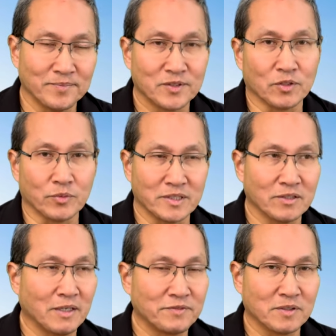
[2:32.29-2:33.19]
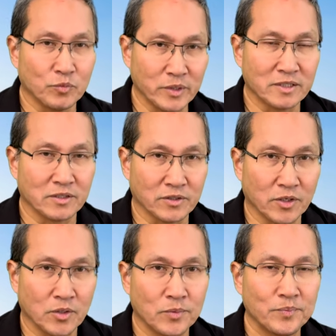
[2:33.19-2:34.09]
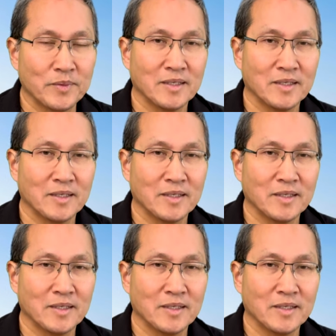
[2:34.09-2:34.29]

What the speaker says: So we still have some weeks to go,